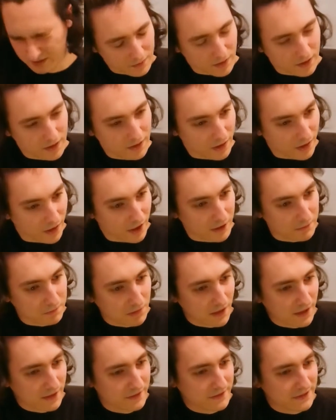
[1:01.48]
when I
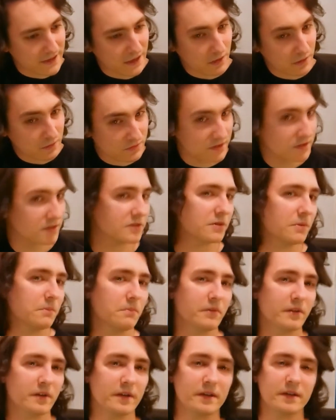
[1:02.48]
planned out
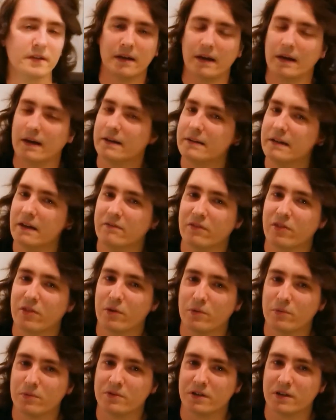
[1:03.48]
something I never
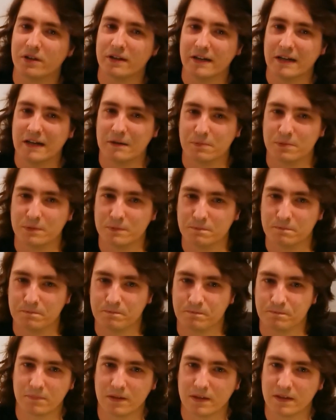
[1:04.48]
thought was going to happen.
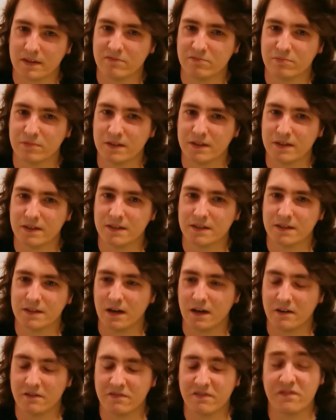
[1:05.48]
Believe me,
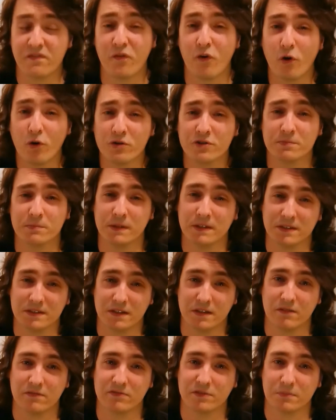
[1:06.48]
I forced
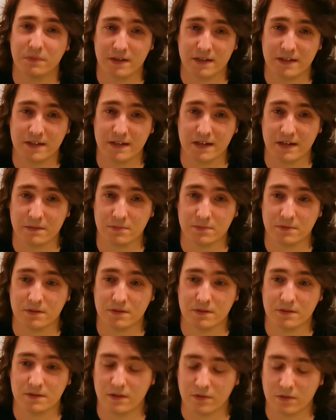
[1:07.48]
myself to make it
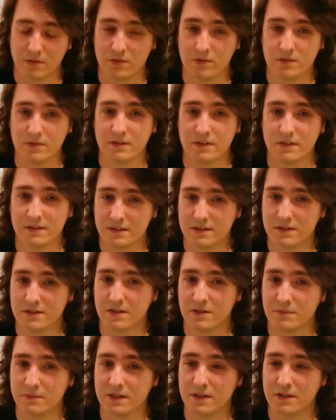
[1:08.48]
happen. I thought, this is
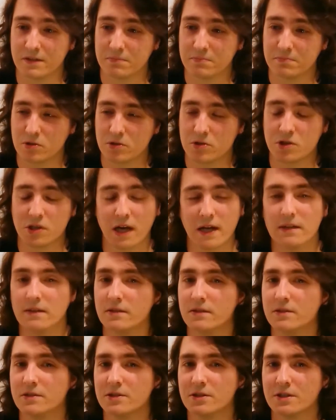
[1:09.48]
going to be a good
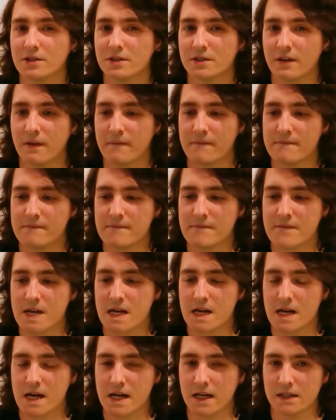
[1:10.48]
challenge,
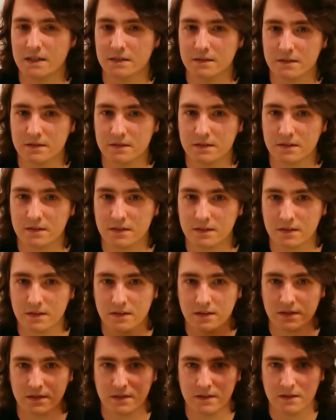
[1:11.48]
and
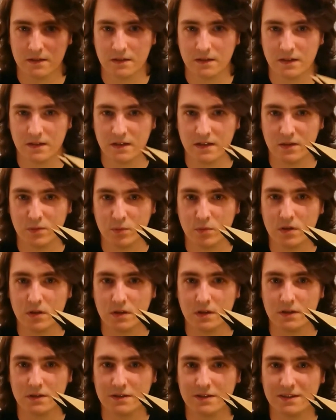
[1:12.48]
it
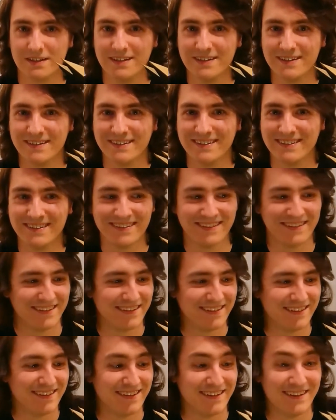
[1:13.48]
worked.
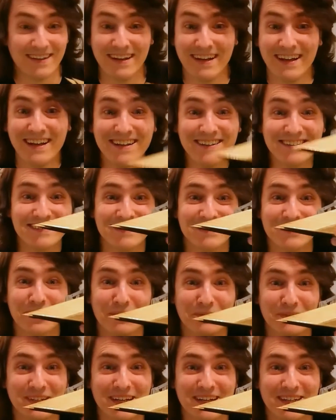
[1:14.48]
It's
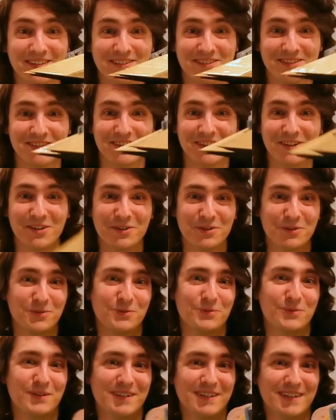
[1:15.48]
Dominator
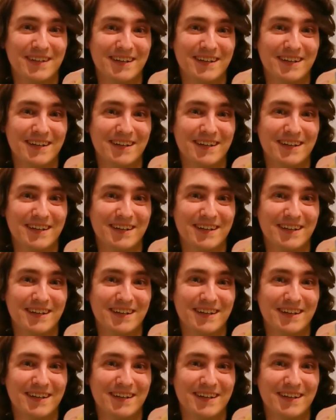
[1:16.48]
II!